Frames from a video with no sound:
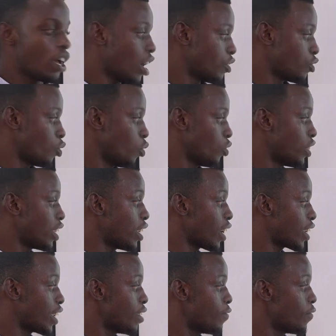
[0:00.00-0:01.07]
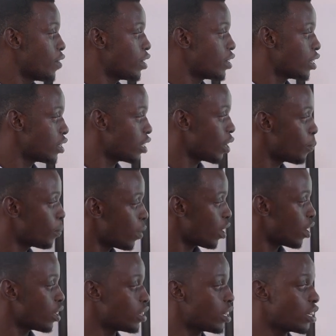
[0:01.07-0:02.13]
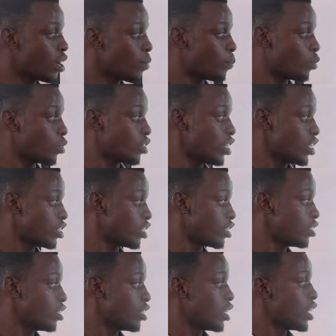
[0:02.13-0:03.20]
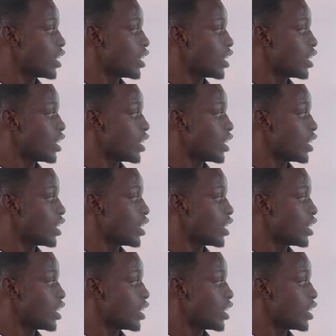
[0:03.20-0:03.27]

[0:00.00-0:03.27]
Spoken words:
So they are given, their progression